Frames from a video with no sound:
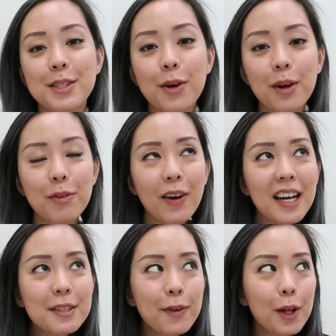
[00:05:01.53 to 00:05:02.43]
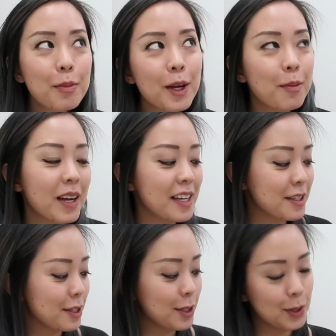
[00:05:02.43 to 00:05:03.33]
So if you guys follow me on my
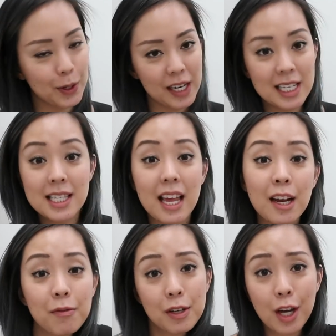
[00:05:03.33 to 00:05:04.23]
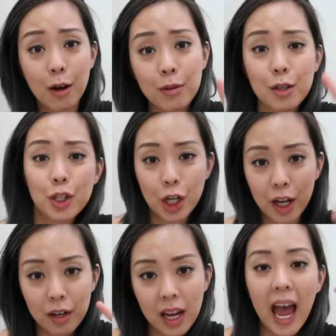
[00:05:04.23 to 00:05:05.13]
Insta stories, and if you don't, you
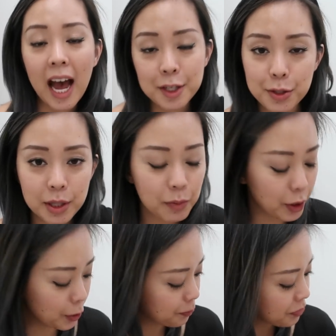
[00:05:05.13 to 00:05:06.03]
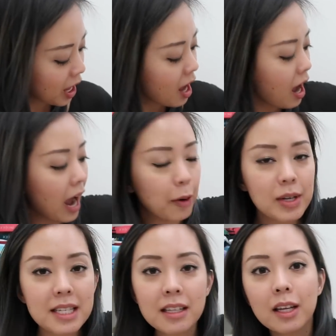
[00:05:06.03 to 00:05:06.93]
should, at Serein Wu, I
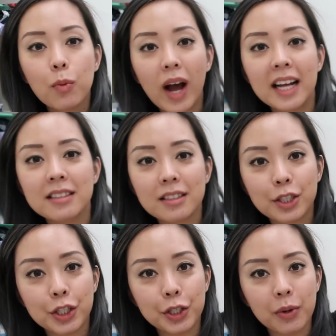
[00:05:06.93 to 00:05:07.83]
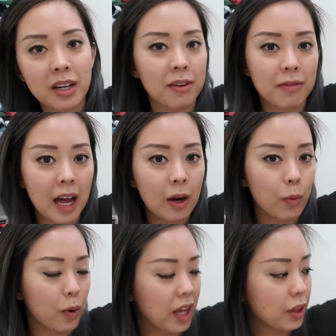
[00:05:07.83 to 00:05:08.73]
recently went to an
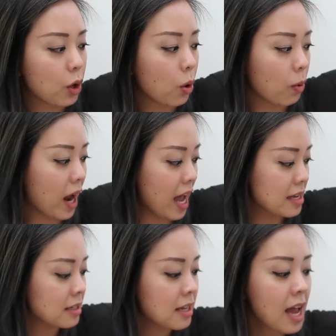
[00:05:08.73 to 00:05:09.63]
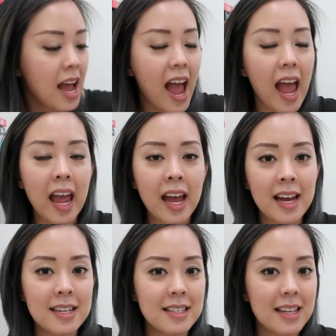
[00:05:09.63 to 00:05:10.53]
event with Korres,
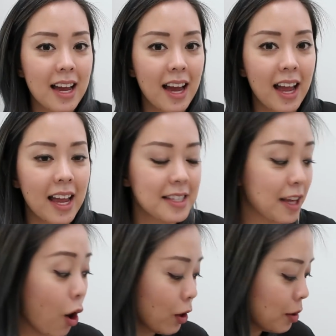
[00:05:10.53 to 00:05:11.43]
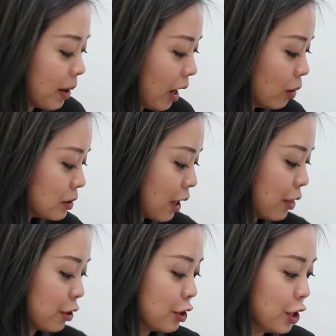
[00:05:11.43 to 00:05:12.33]
and it's all about
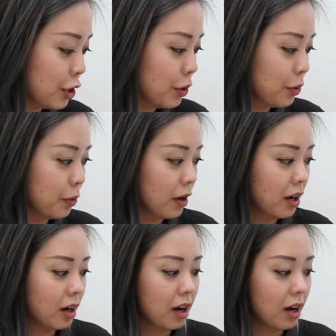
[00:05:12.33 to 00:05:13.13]
their new